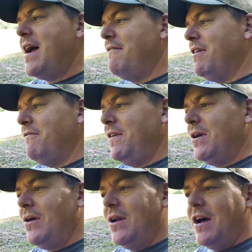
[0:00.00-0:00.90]
having a
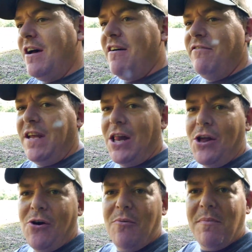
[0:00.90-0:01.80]
field of
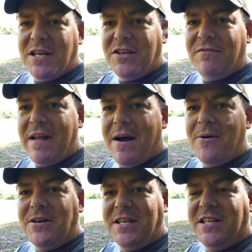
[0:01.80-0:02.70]
yellow mustard
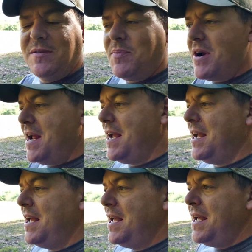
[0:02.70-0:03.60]
flowers in the spring,